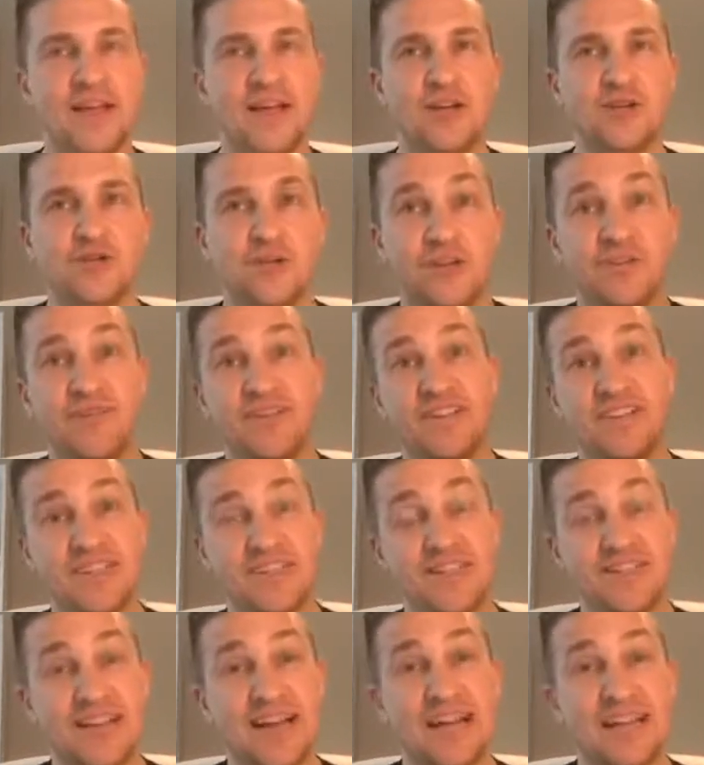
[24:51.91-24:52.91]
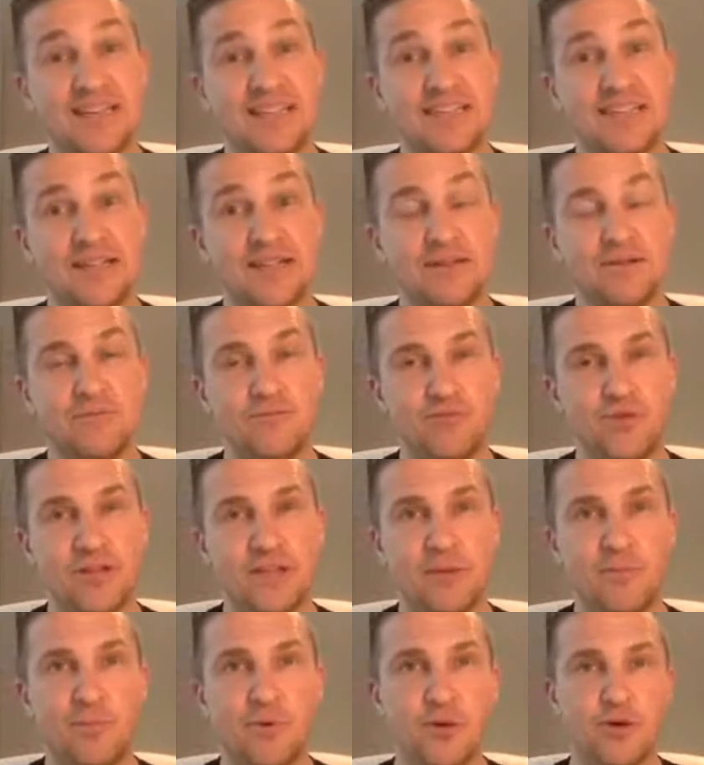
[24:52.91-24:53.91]
So the physical side is still
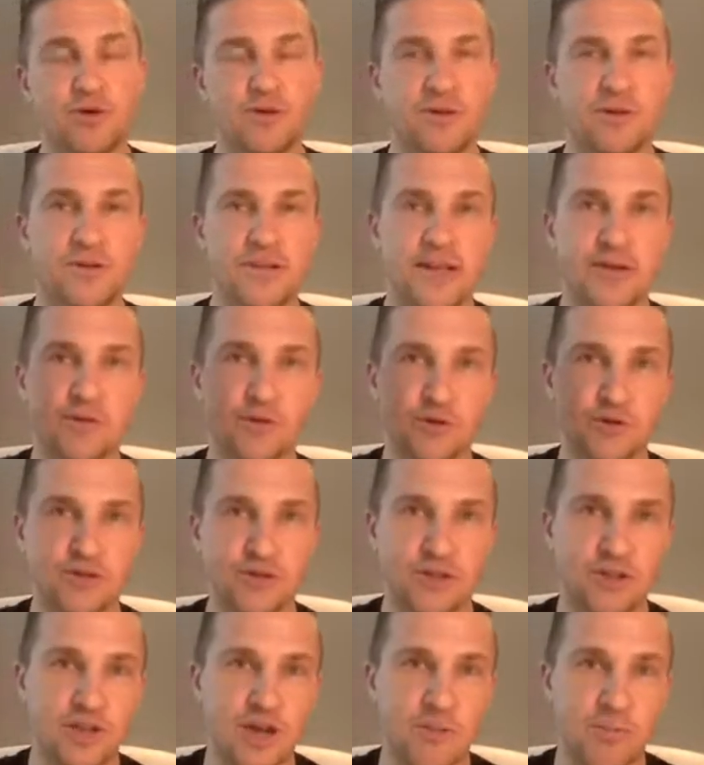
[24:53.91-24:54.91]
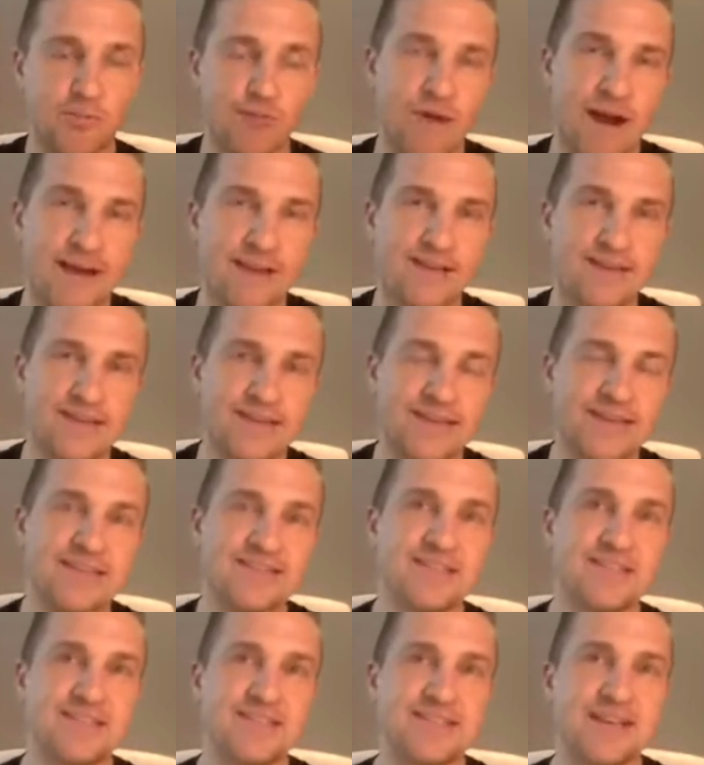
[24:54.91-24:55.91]
really important. Then of course the top right
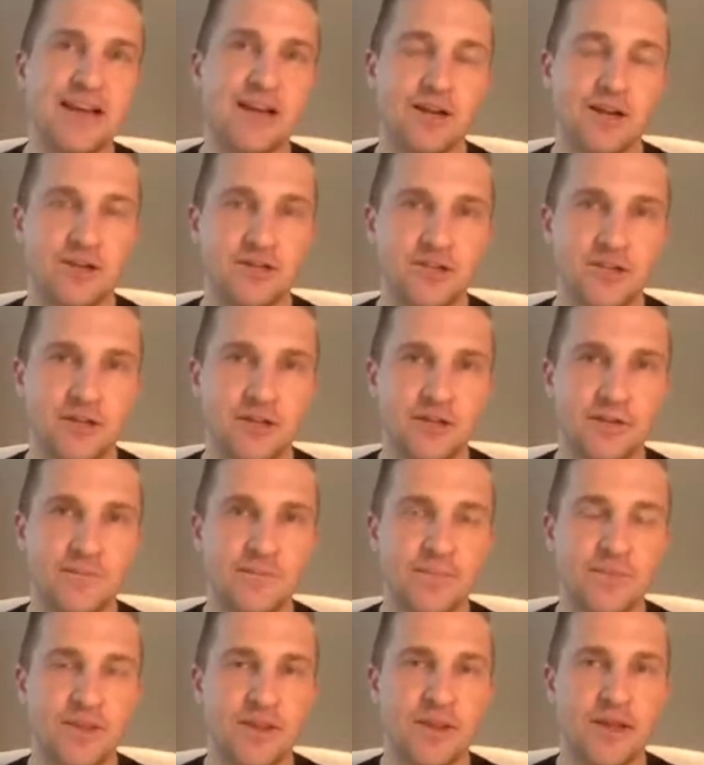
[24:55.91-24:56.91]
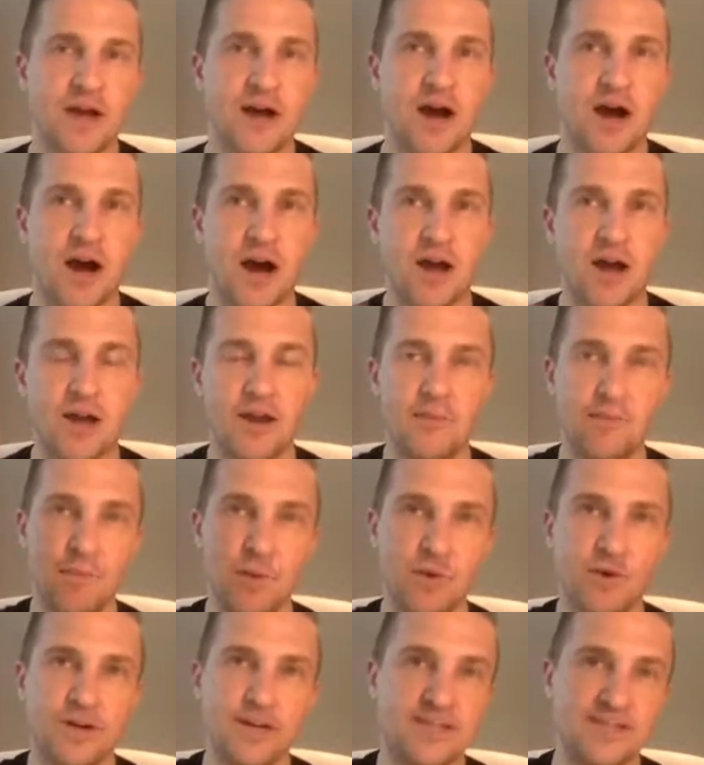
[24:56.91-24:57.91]
is the psychological how
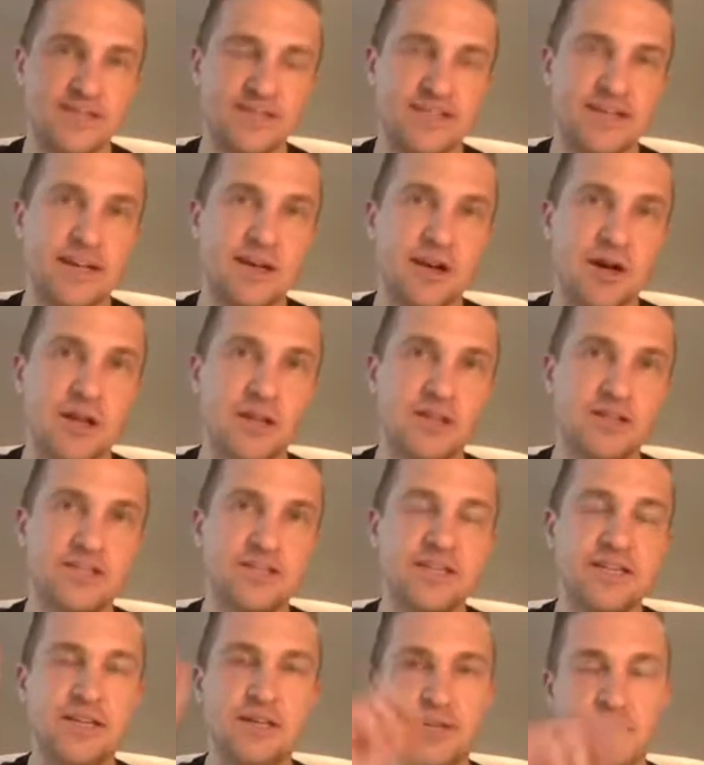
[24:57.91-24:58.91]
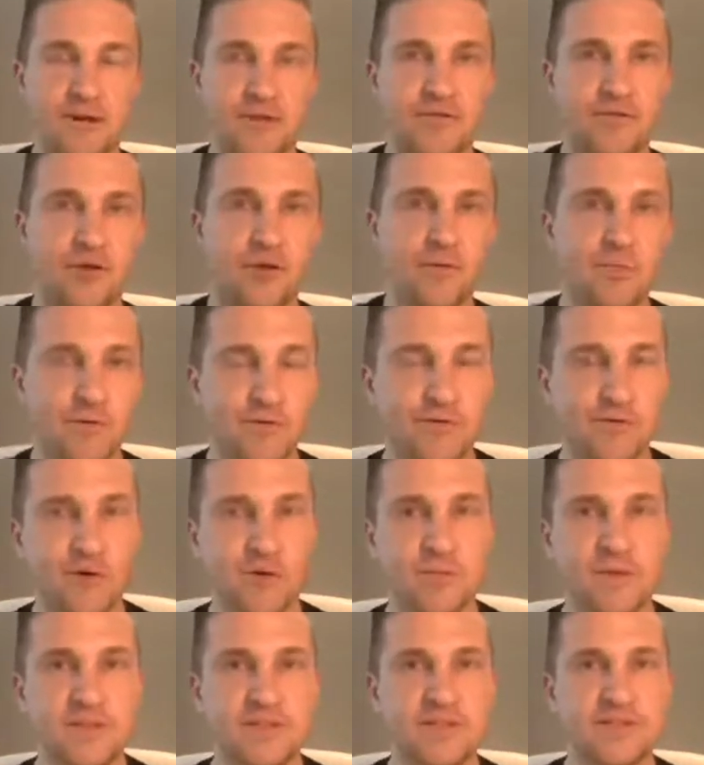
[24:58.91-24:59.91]
important is the psychology of your
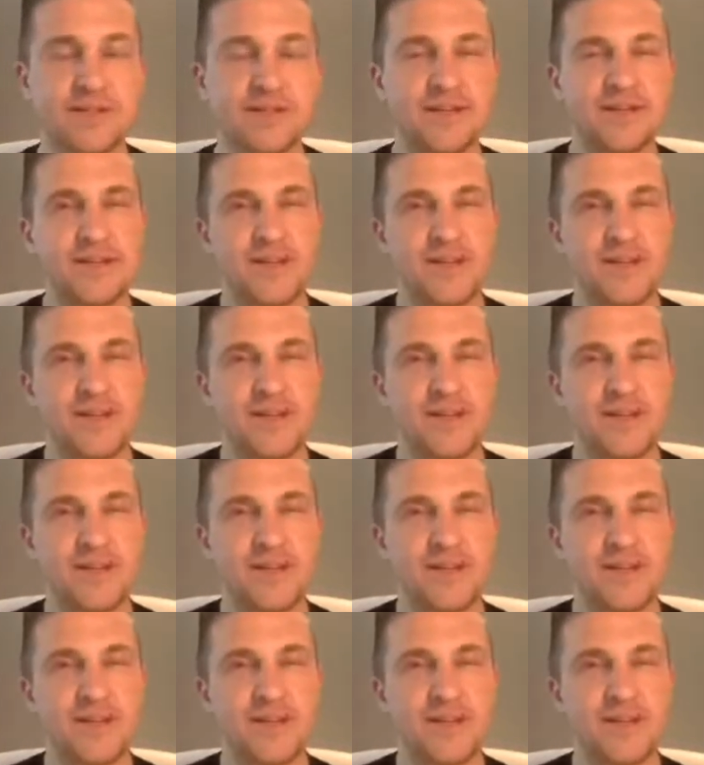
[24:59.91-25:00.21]
performance.